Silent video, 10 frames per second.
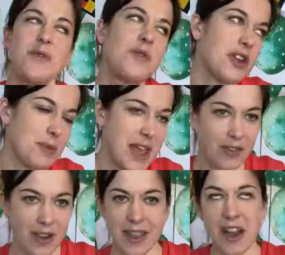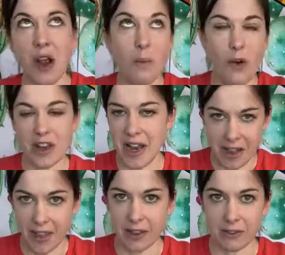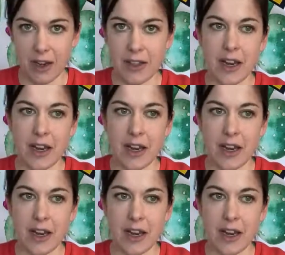We've got to be careful here. They don't want anything, right?